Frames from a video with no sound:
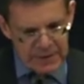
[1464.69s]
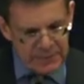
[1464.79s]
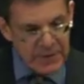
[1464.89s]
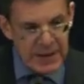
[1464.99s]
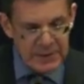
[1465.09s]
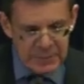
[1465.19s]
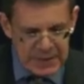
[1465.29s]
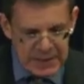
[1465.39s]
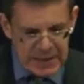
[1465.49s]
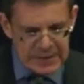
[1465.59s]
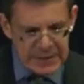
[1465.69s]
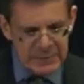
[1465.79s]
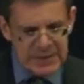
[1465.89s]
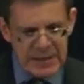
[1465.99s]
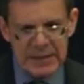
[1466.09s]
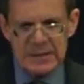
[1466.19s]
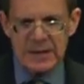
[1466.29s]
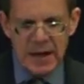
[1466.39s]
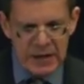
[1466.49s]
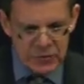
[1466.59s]
The fact that BDS keeps getting
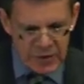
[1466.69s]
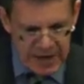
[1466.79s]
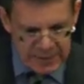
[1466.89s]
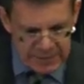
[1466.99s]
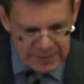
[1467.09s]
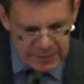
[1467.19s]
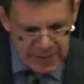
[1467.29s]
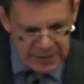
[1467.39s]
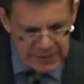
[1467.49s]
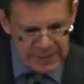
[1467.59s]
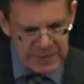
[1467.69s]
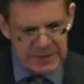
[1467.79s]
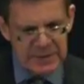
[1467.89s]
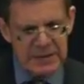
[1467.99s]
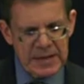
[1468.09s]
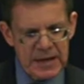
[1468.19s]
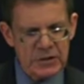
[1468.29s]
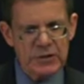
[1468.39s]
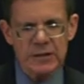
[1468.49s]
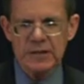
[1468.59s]
sidetracked in MESA is an
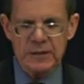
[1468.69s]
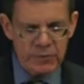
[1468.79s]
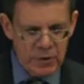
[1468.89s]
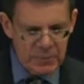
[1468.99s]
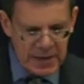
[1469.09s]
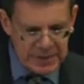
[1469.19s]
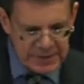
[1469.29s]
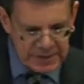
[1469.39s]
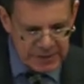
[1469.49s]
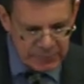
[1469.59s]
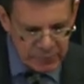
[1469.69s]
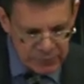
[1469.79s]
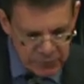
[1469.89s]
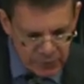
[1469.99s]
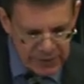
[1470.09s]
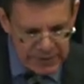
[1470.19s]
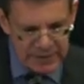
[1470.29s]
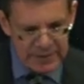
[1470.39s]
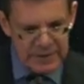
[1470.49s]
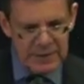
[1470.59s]
indication that the pro-Palestinian professoriate